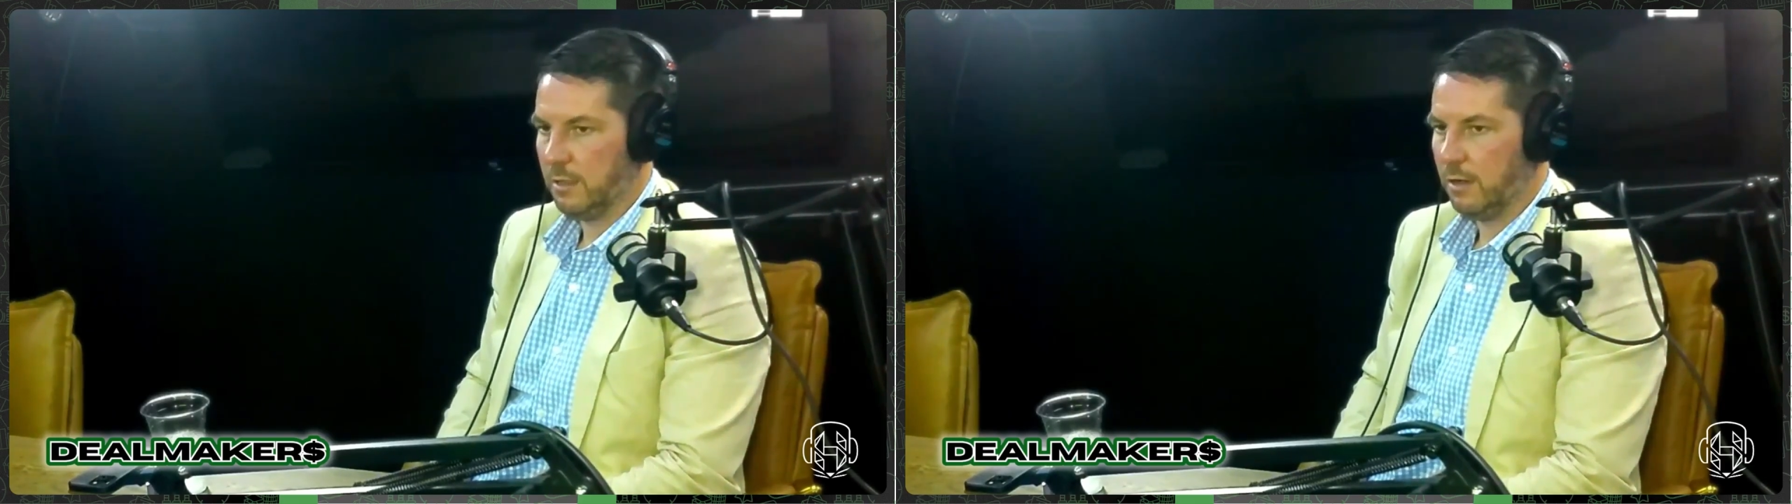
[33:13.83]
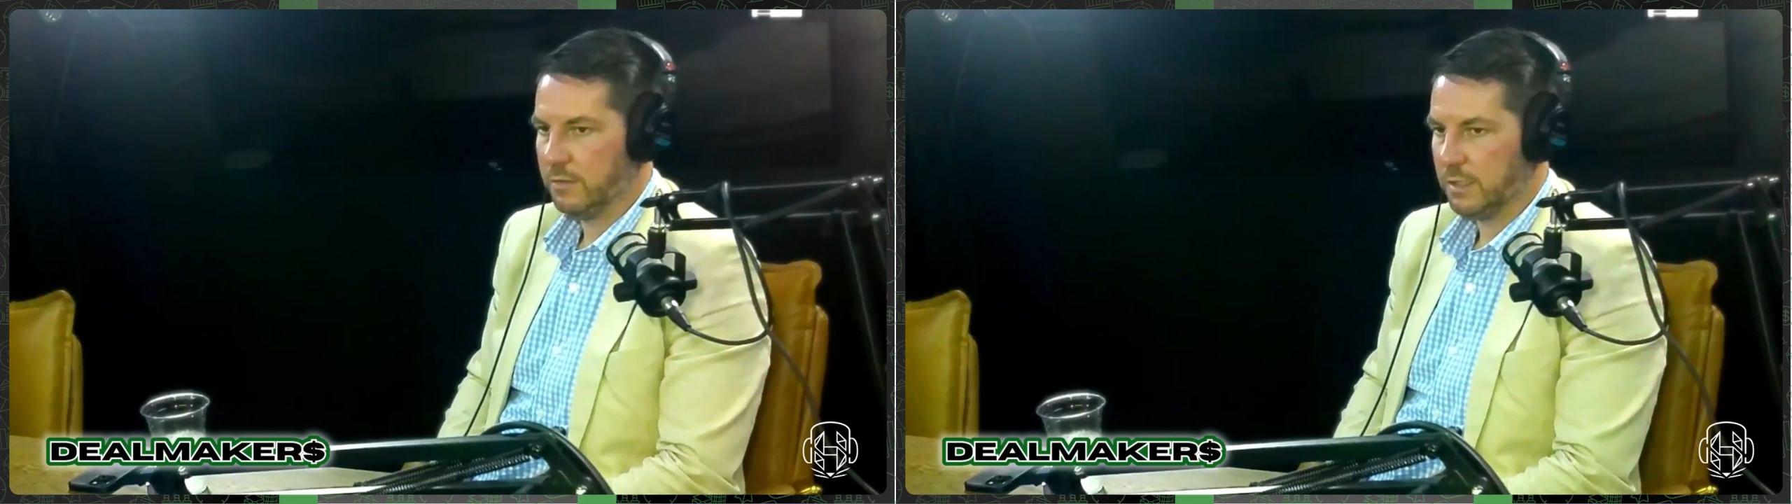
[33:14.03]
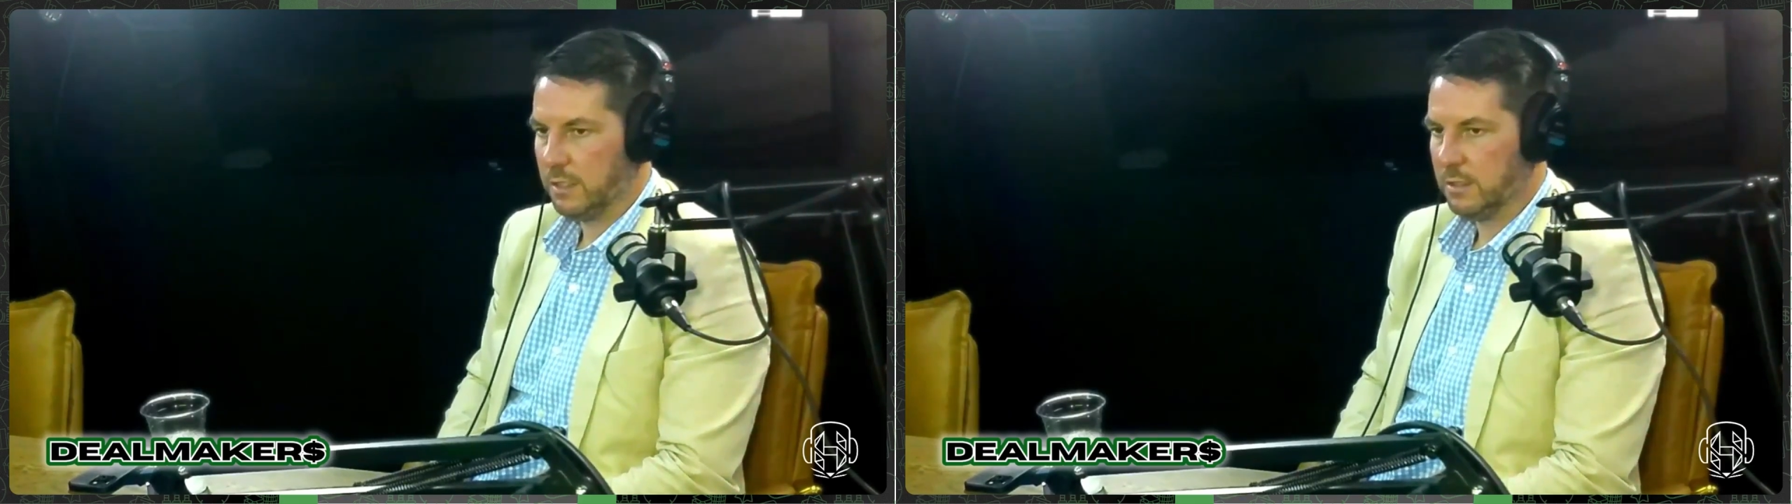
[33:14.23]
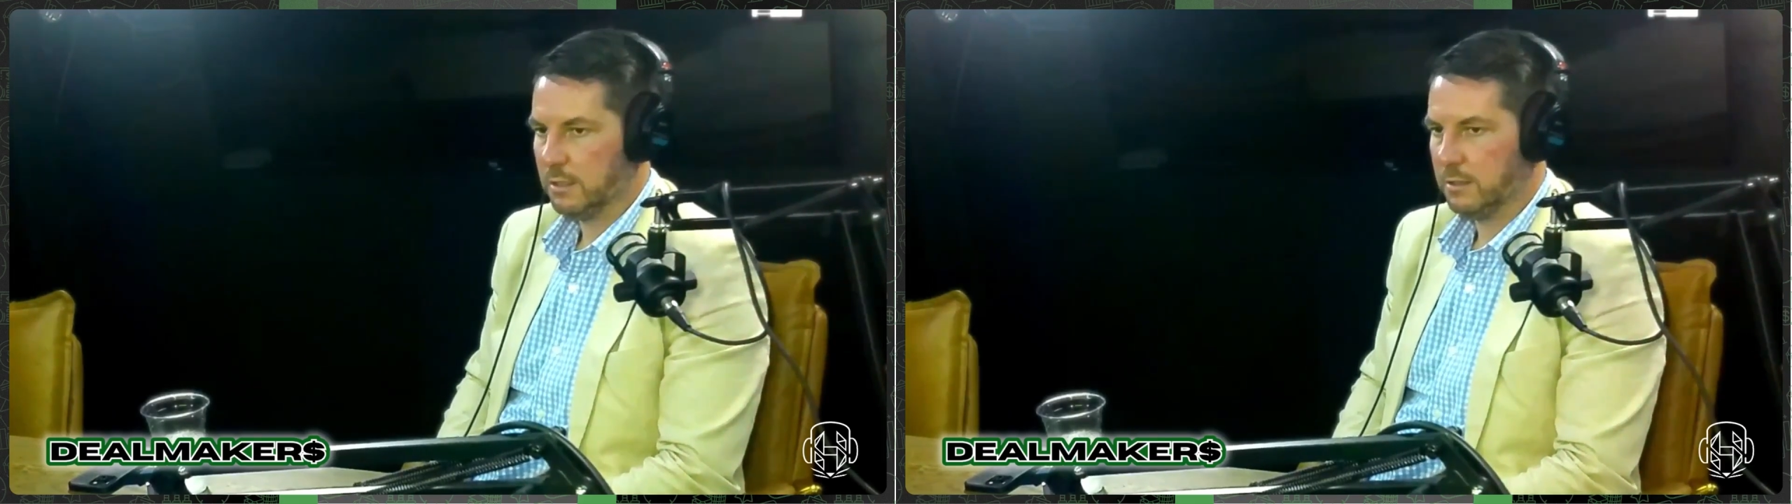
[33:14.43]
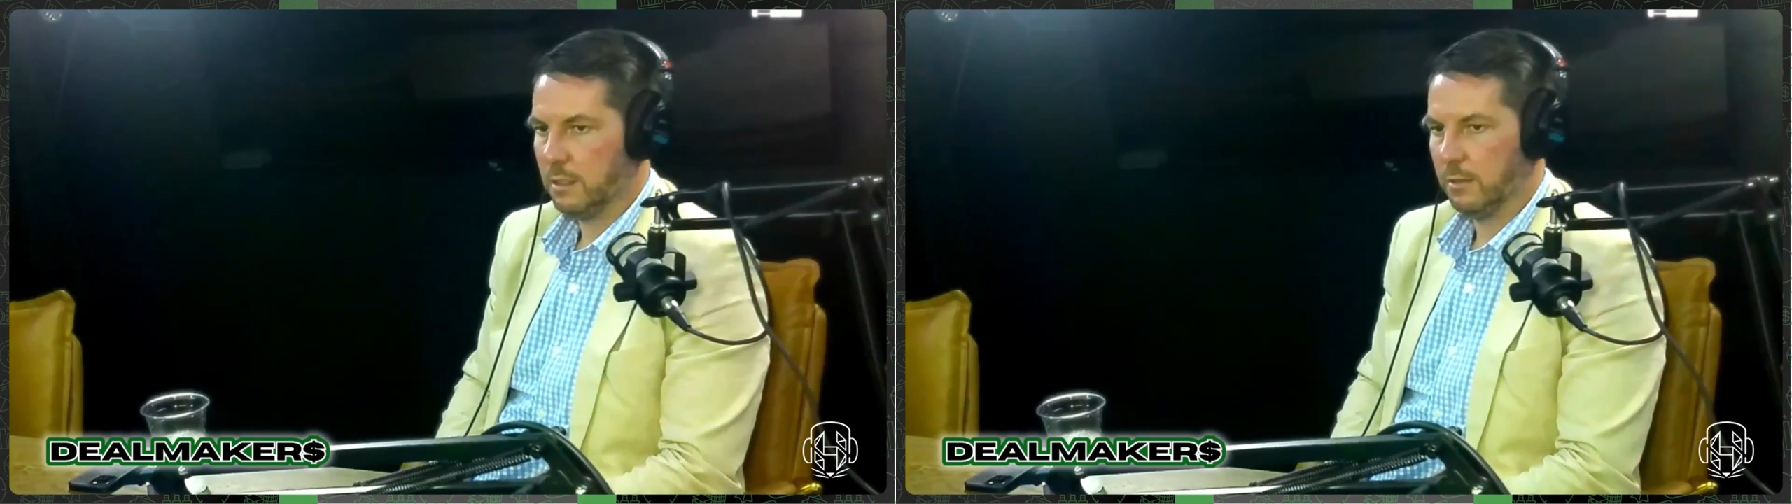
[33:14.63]
C
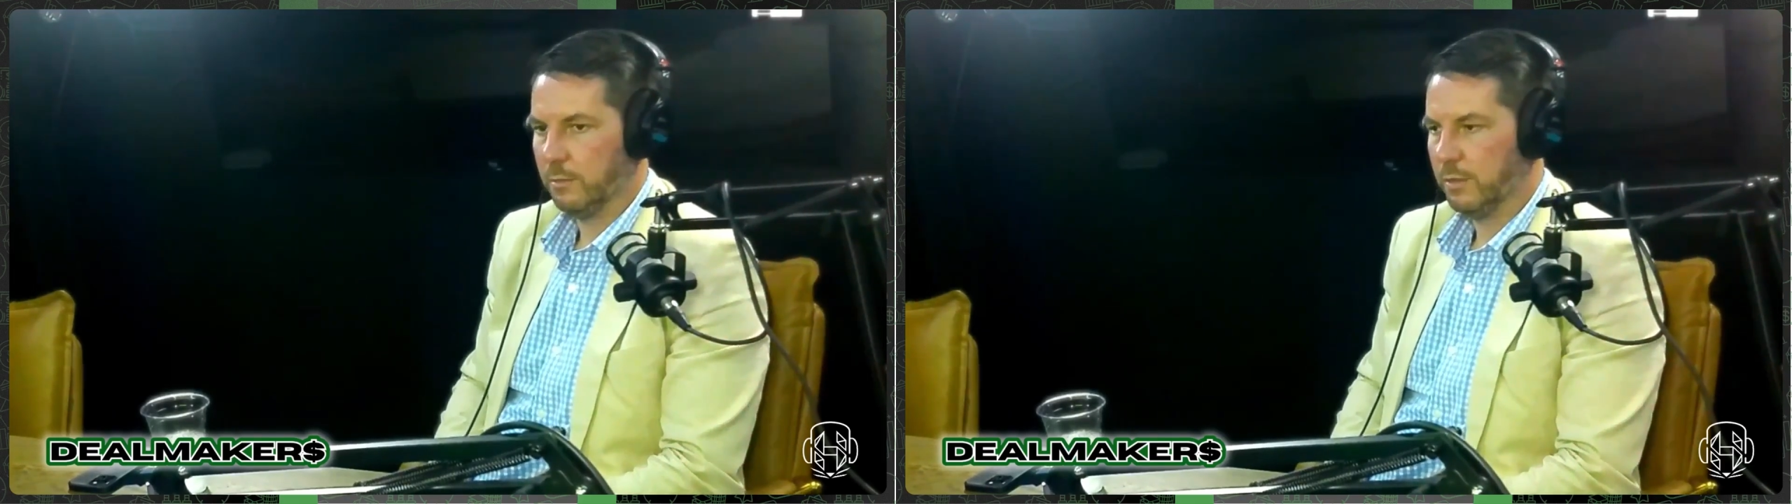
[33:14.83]
offices